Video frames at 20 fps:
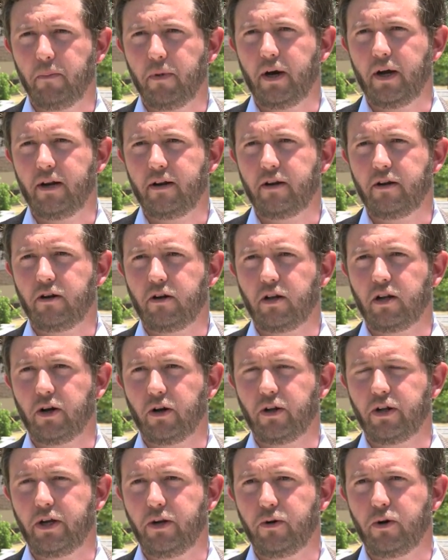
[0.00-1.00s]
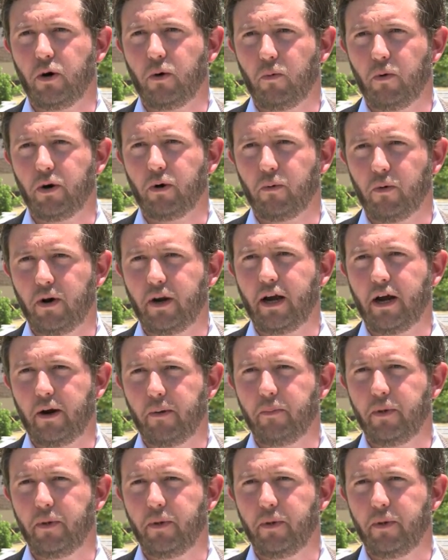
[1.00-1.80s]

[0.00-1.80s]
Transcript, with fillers: But clearly, you don't want to run out of